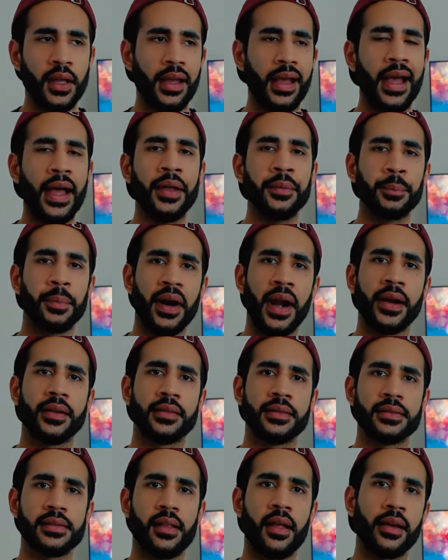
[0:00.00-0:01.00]
and
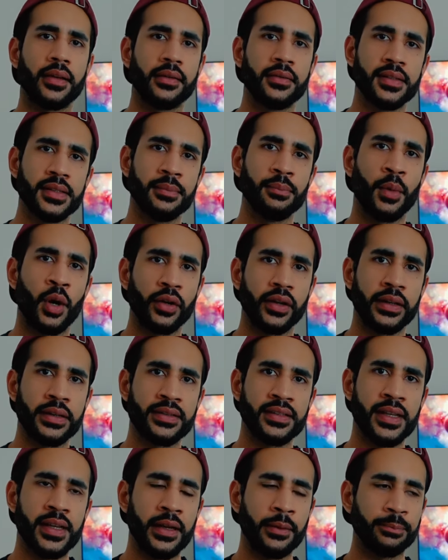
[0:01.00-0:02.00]
practice like it's a mock
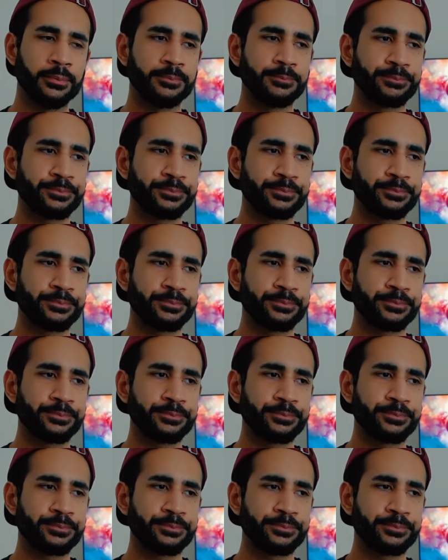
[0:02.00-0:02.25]
exam.